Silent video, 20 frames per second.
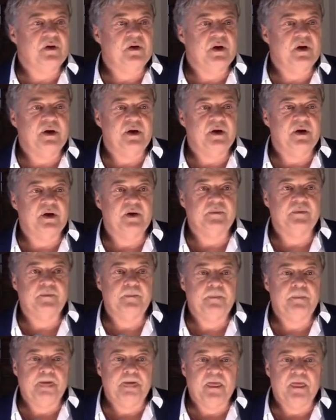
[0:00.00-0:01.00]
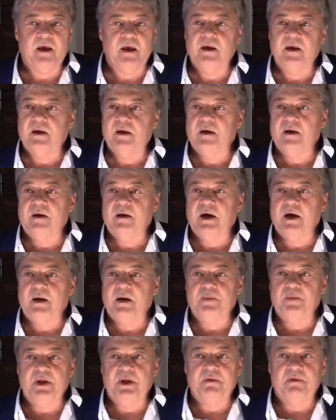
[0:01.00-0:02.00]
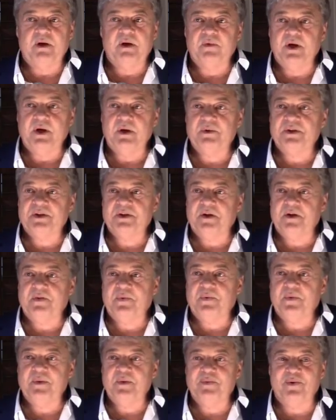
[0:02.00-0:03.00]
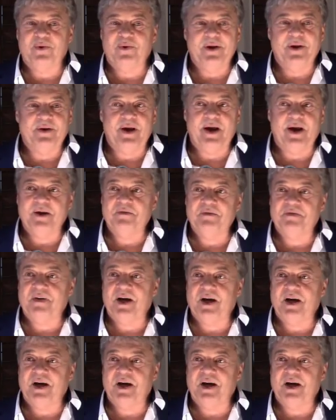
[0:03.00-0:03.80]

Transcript: And I believe that rate was at 3.95%,